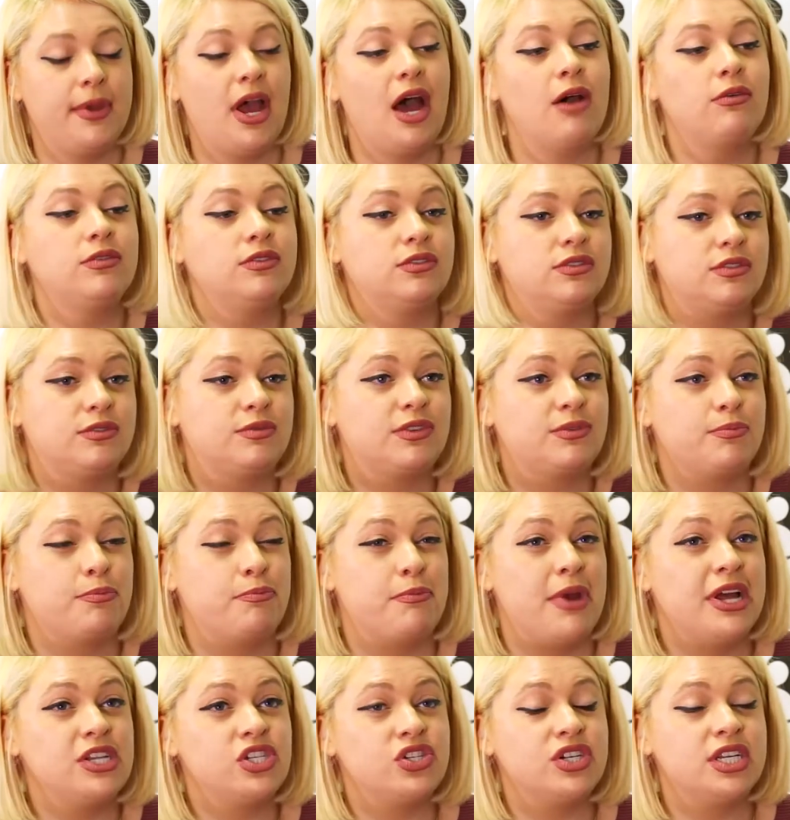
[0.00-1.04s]
I was
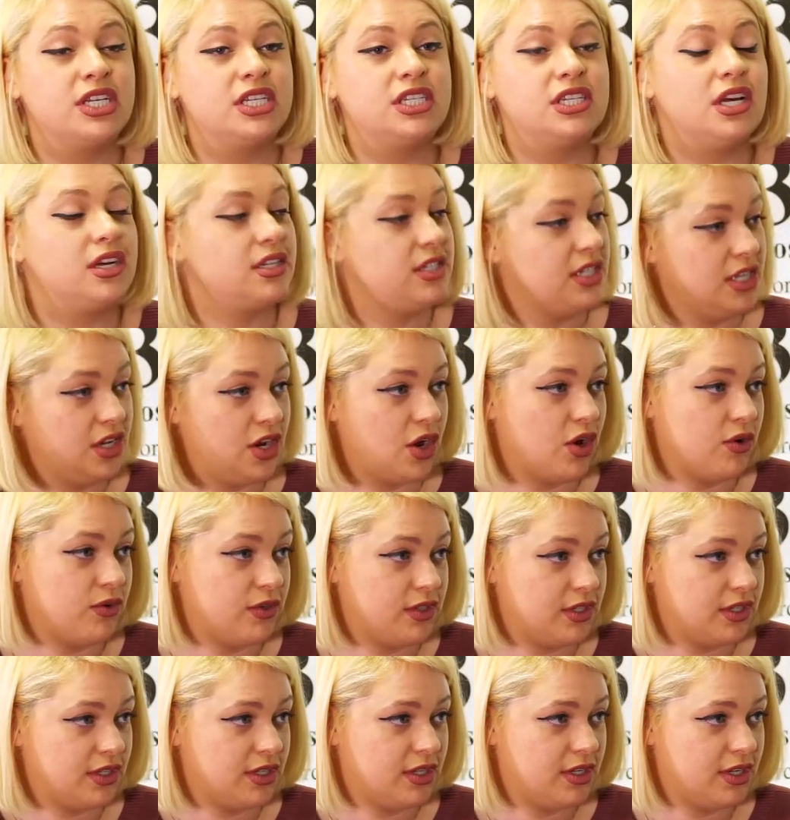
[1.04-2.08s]
measuring
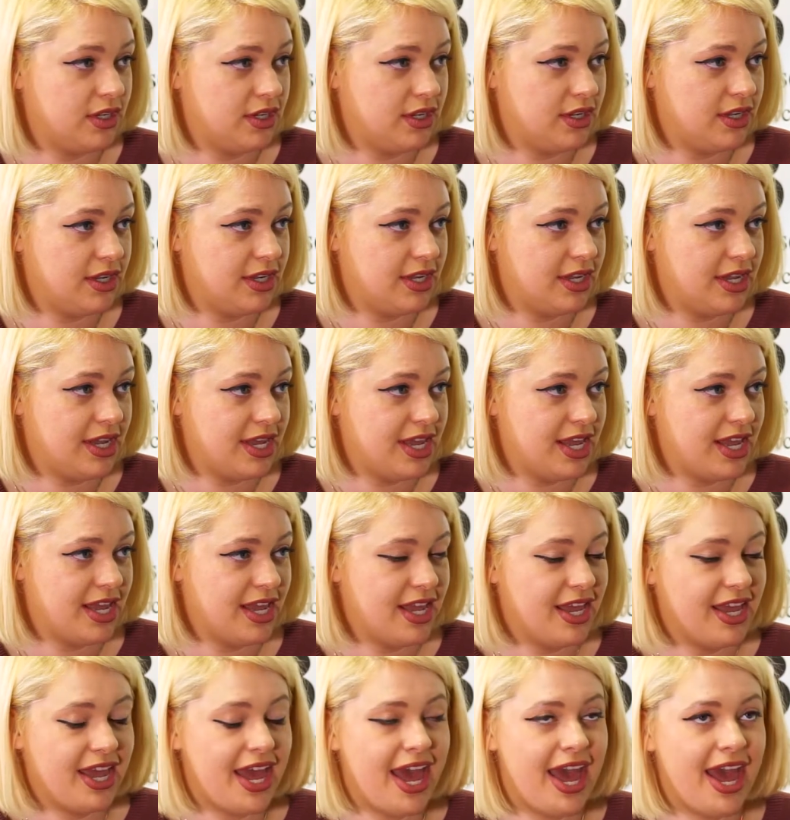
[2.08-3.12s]
tuxedos
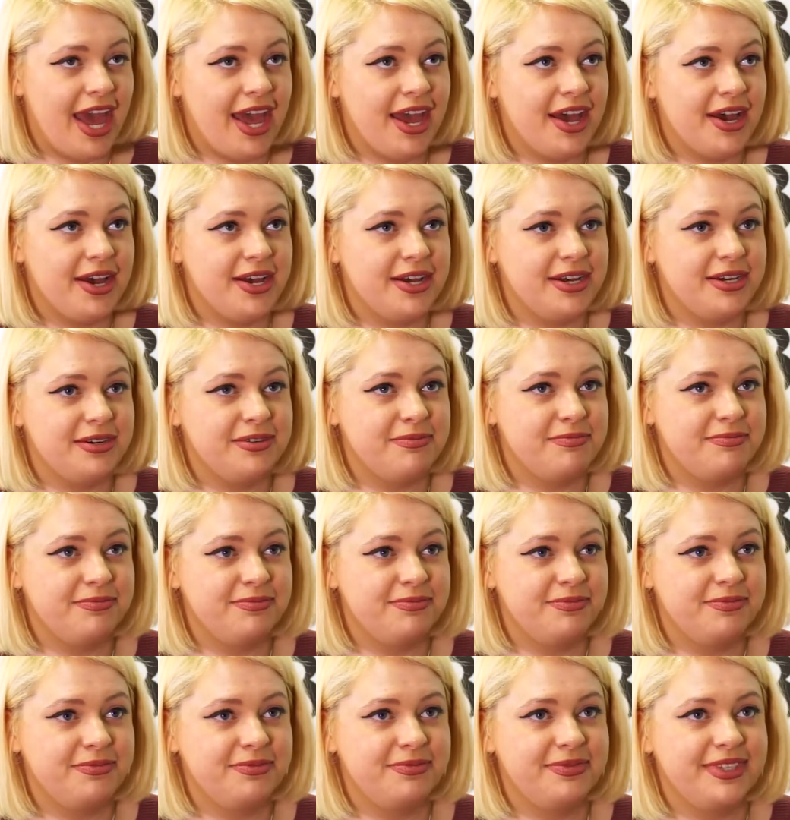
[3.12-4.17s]
at
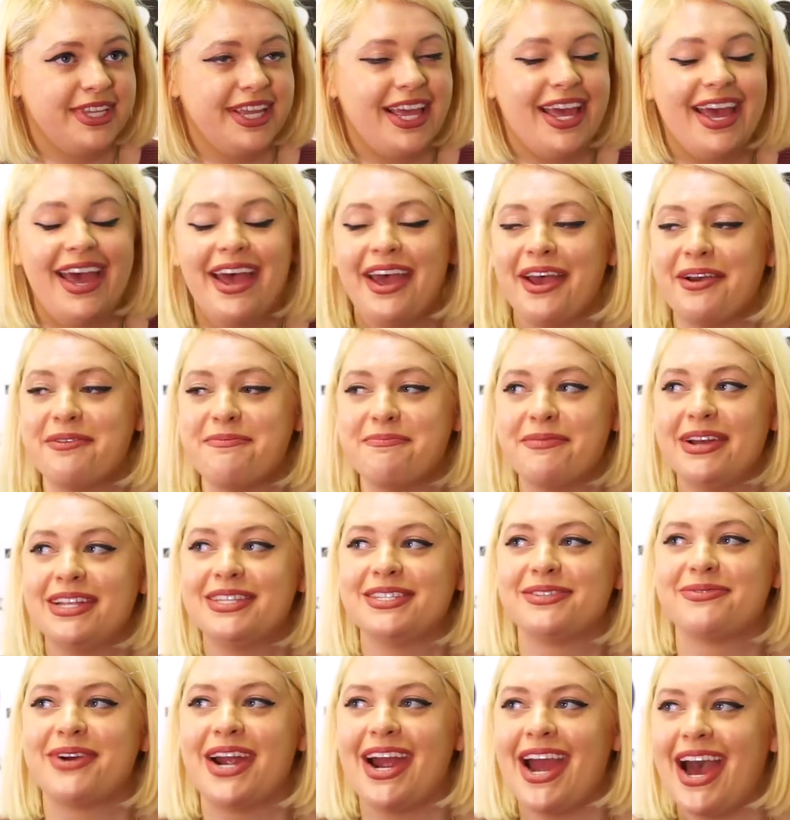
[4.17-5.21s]

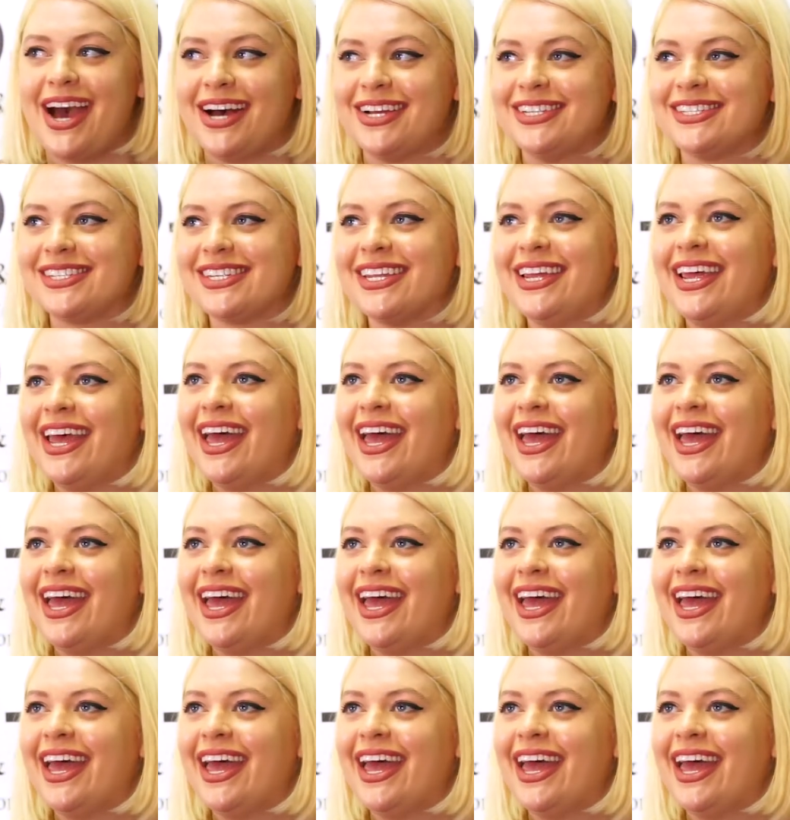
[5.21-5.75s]
Men's Warehouse.